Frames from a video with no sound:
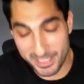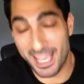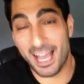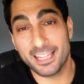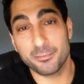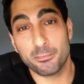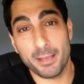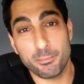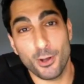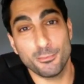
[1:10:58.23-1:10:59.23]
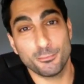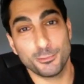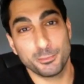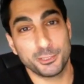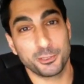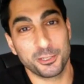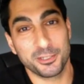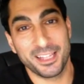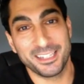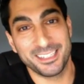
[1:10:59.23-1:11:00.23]
Yeah, my poem will be shorter
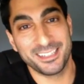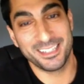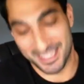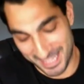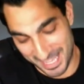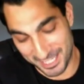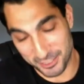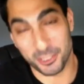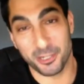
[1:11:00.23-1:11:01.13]
than that intro.